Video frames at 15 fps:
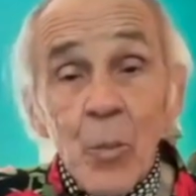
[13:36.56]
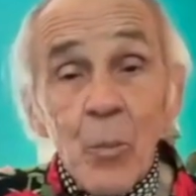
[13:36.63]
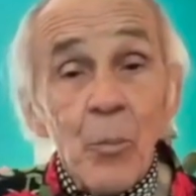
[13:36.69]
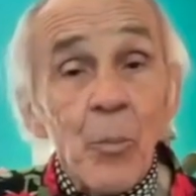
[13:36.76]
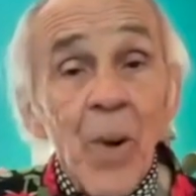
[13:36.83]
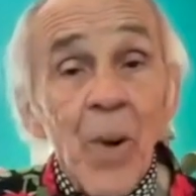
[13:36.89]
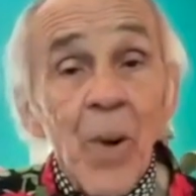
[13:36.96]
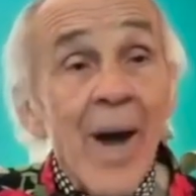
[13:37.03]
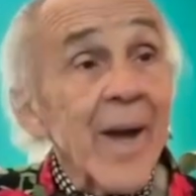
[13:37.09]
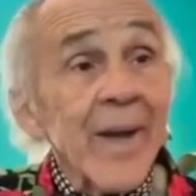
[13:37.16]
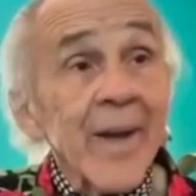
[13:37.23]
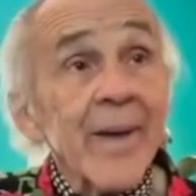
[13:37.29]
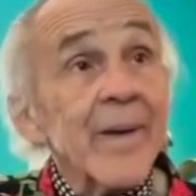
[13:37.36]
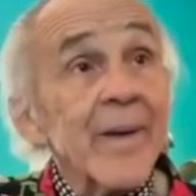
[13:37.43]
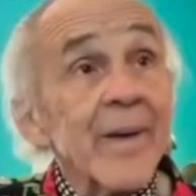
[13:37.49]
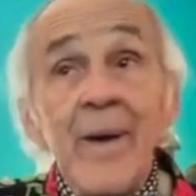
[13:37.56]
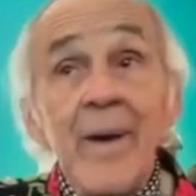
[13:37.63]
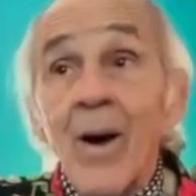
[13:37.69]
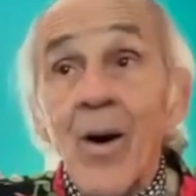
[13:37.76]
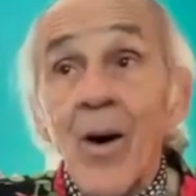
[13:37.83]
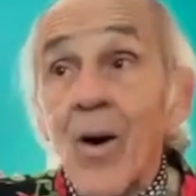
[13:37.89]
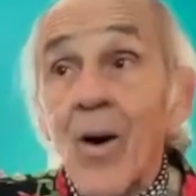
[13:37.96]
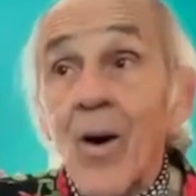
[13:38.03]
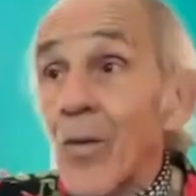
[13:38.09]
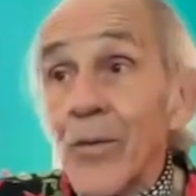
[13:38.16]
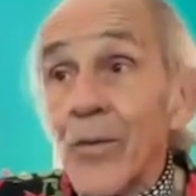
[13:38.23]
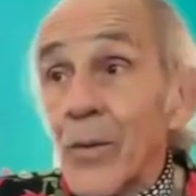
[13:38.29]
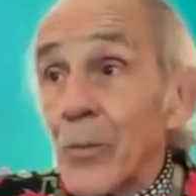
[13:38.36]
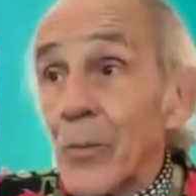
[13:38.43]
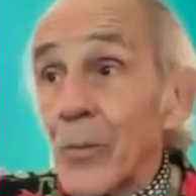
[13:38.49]
buy all
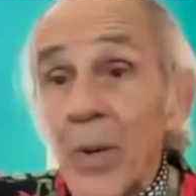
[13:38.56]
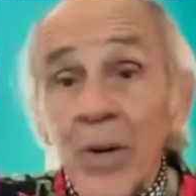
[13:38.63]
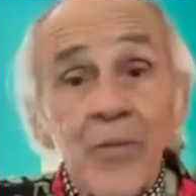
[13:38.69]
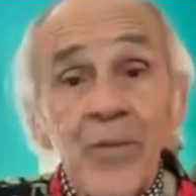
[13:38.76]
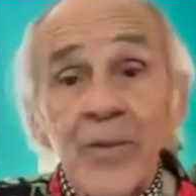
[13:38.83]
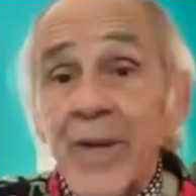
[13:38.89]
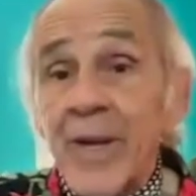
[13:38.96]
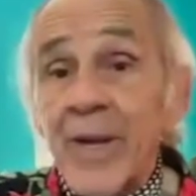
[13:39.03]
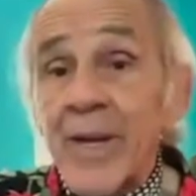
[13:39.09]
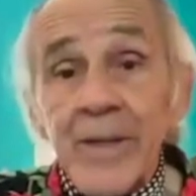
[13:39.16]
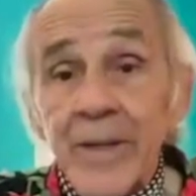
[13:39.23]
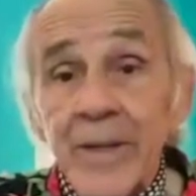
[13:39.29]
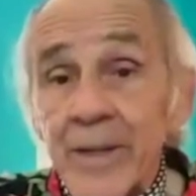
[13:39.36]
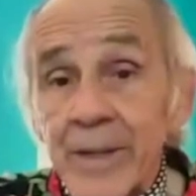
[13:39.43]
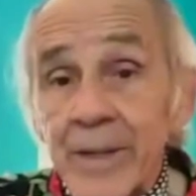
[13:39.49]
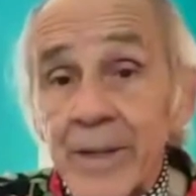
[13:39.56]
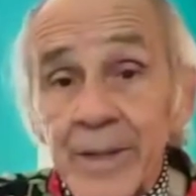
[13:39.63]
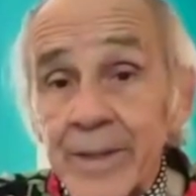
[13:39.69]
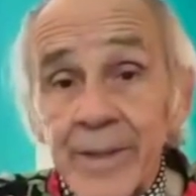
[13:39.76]
the paraphernalia